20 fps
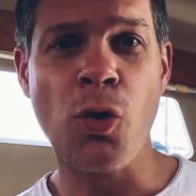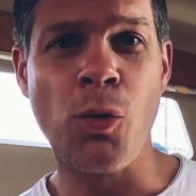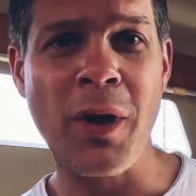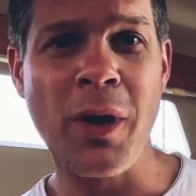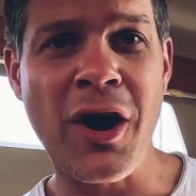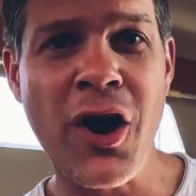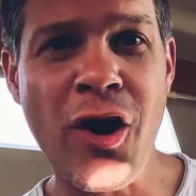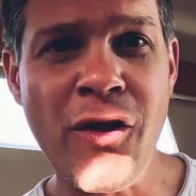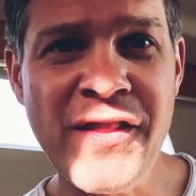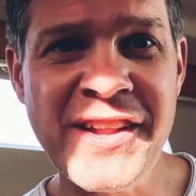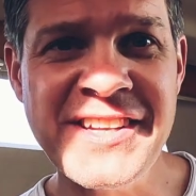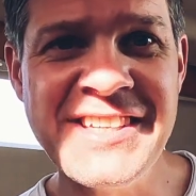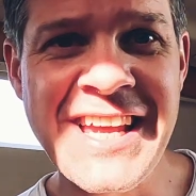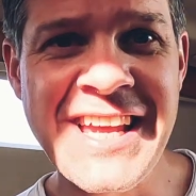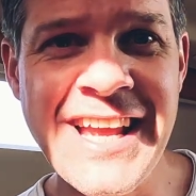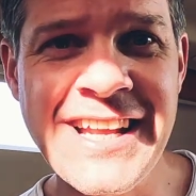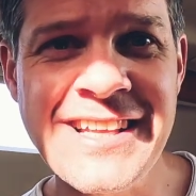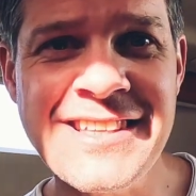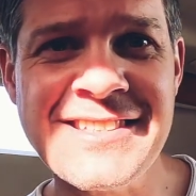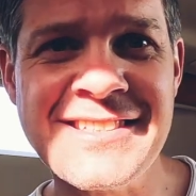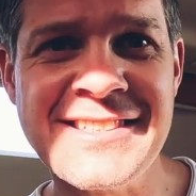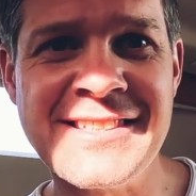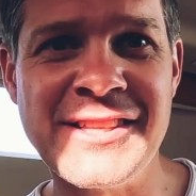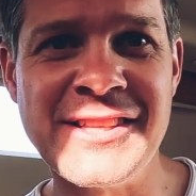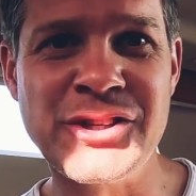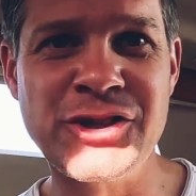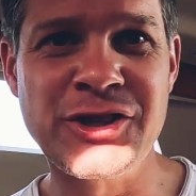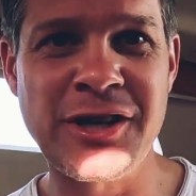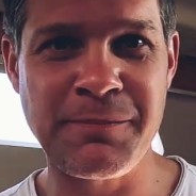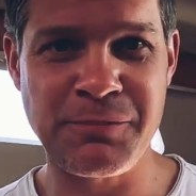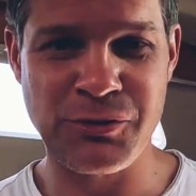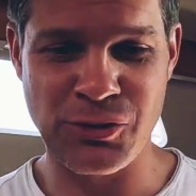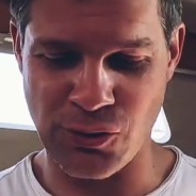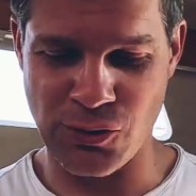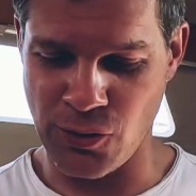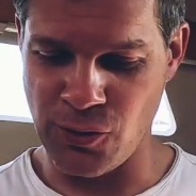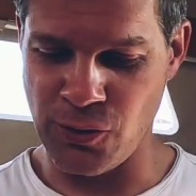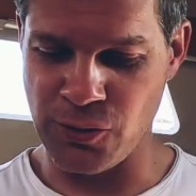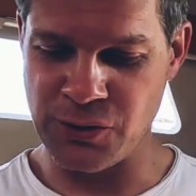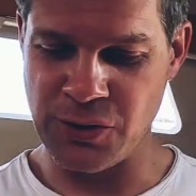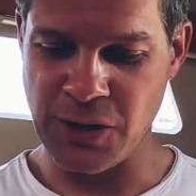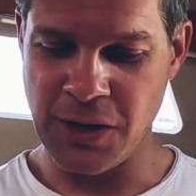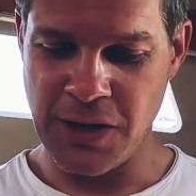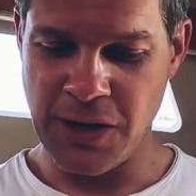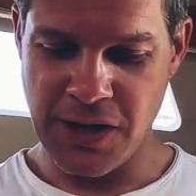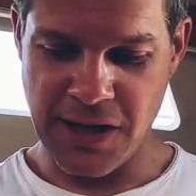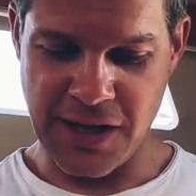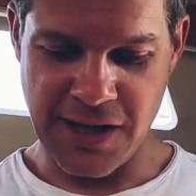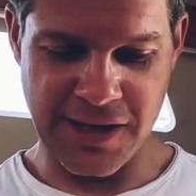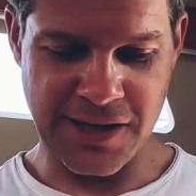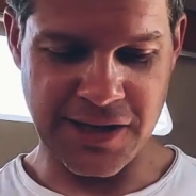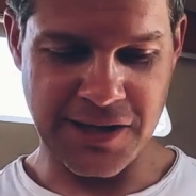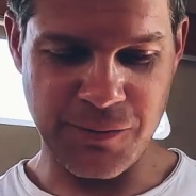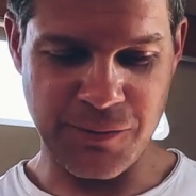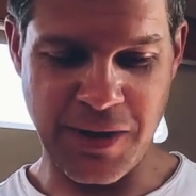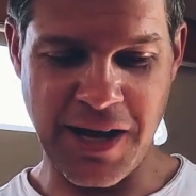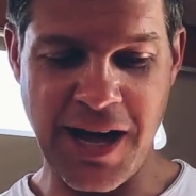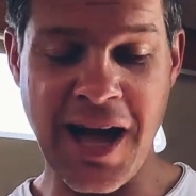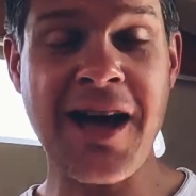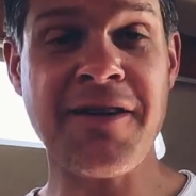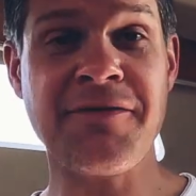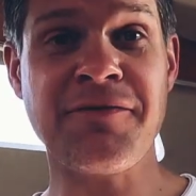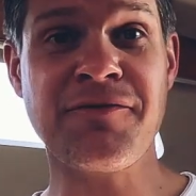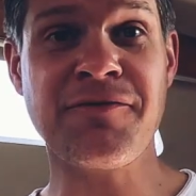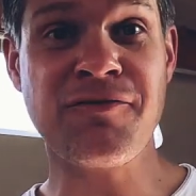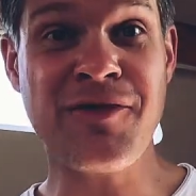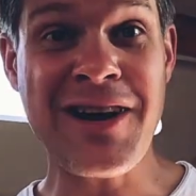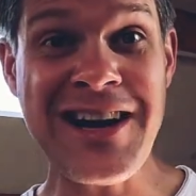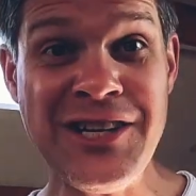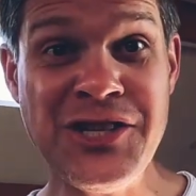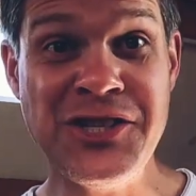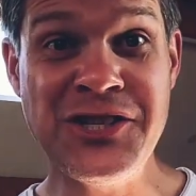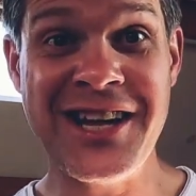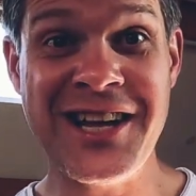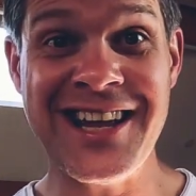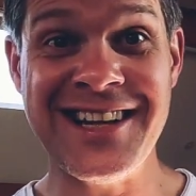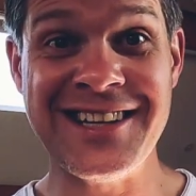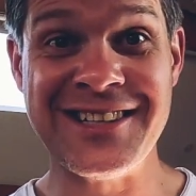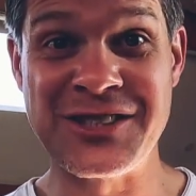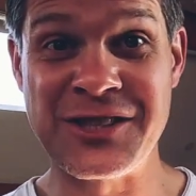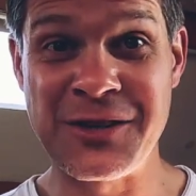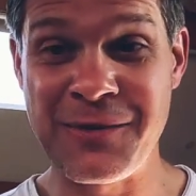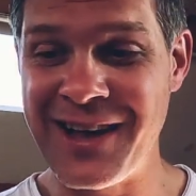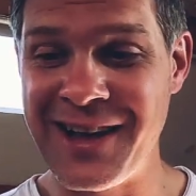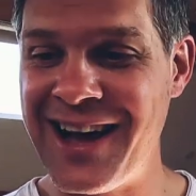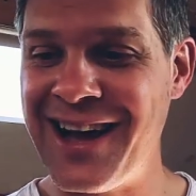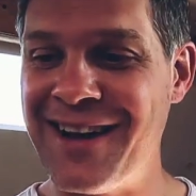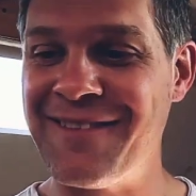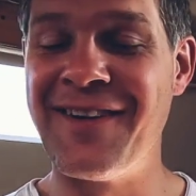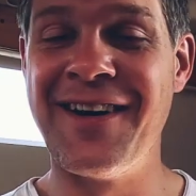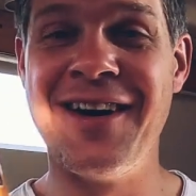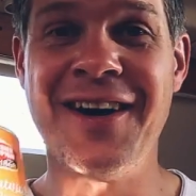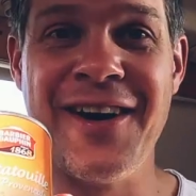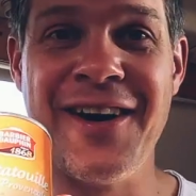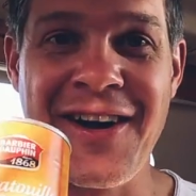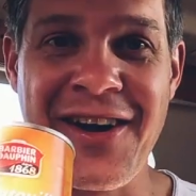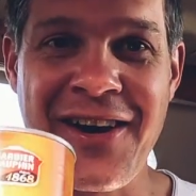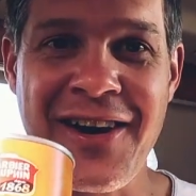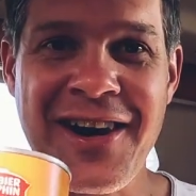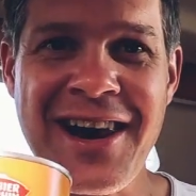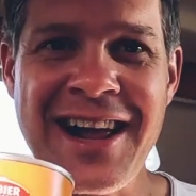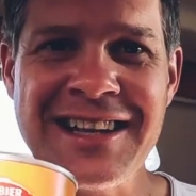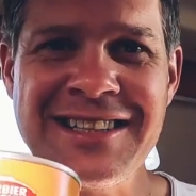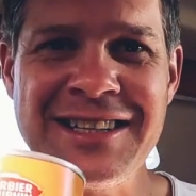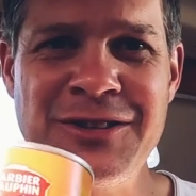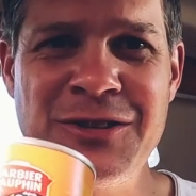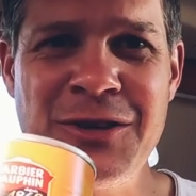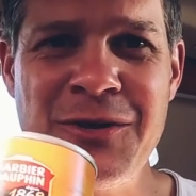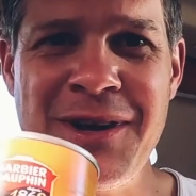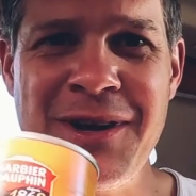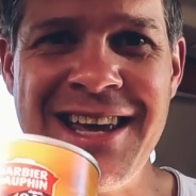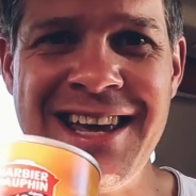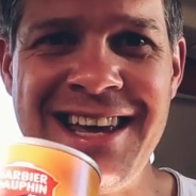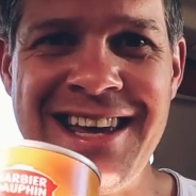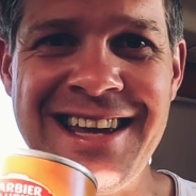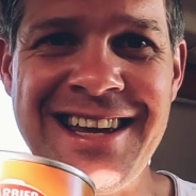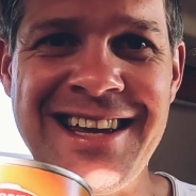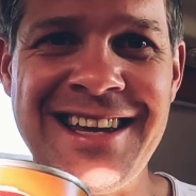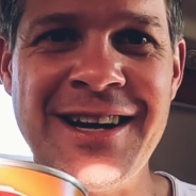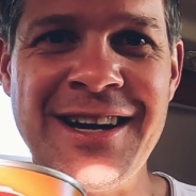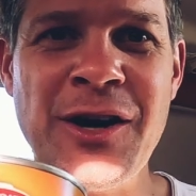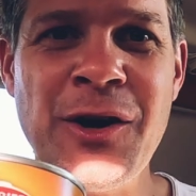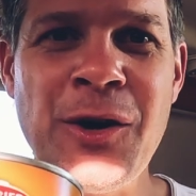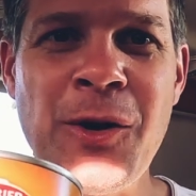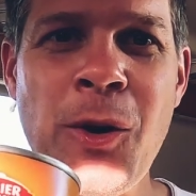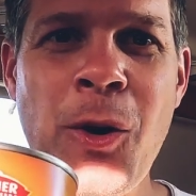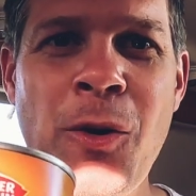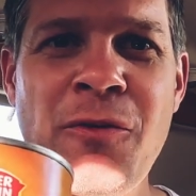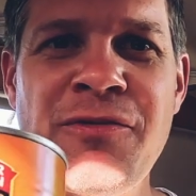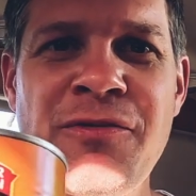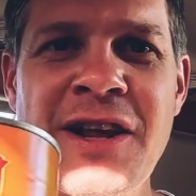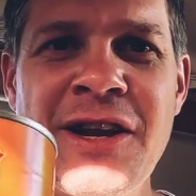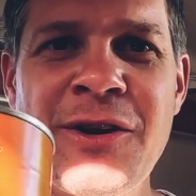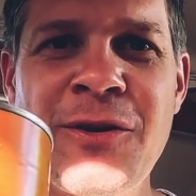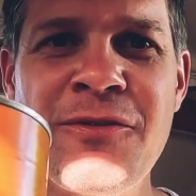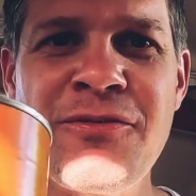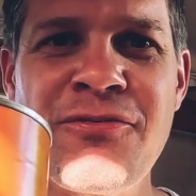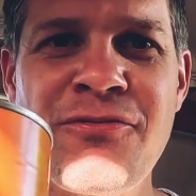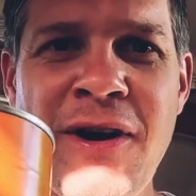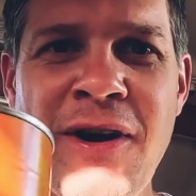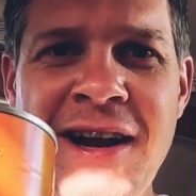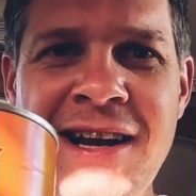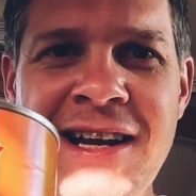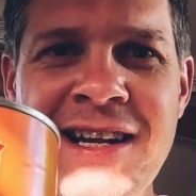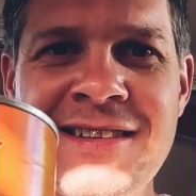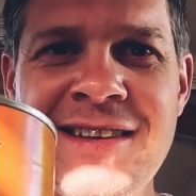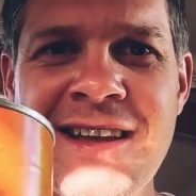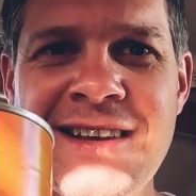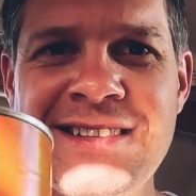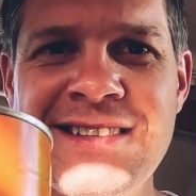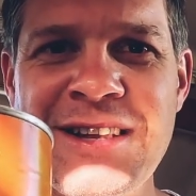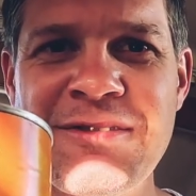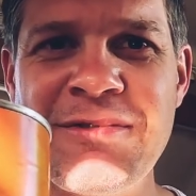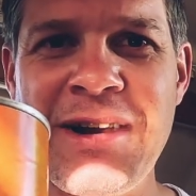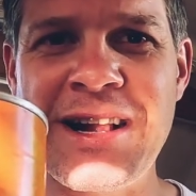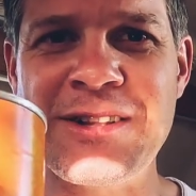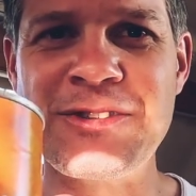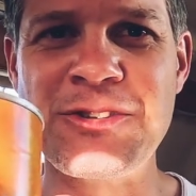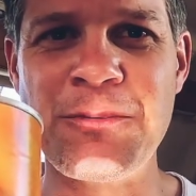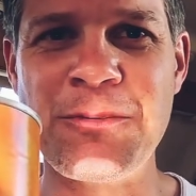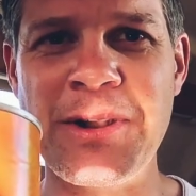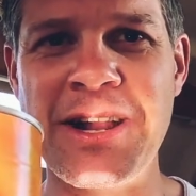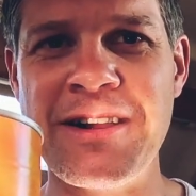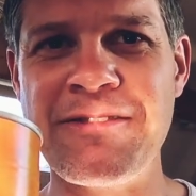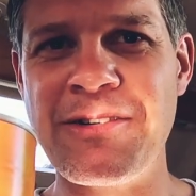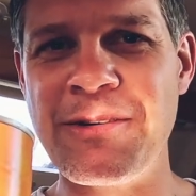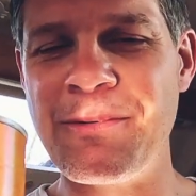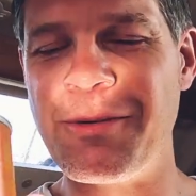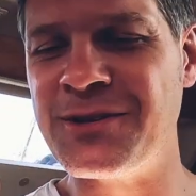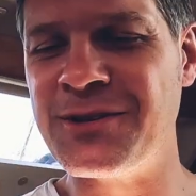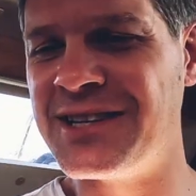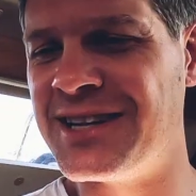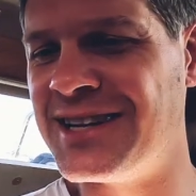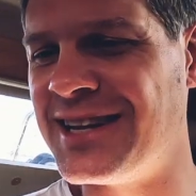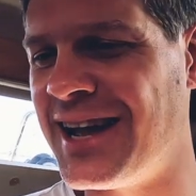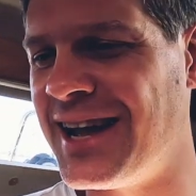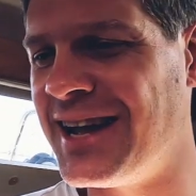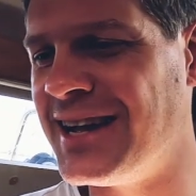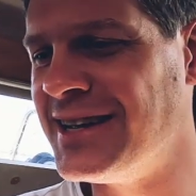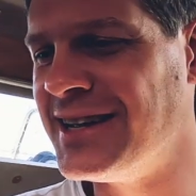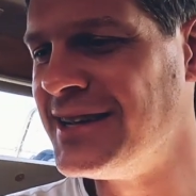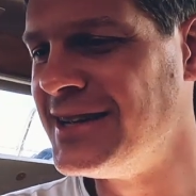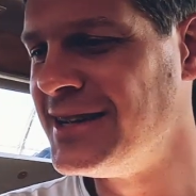we're on the tins, the ship stores, and we have French tins. So we have ratatouille, hopefully no friendly Disney rats or whatever it was in there,